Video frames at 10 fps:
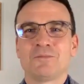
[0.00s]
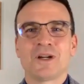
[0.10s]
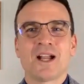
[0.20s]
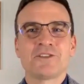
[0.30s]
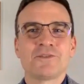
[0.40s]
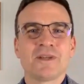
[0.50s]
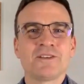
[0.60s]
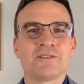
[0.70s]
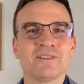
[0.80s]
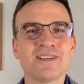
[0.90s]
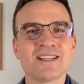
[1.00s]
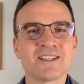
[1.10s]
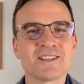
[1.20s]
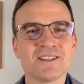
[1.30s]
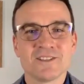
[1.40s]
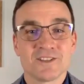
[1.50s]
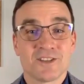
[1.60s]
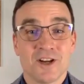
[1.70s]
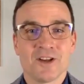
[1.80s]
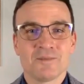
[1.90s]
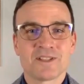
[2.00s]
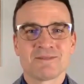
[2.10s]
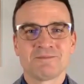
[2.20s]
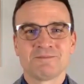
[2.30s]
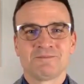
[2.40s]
what got you into investing into startups?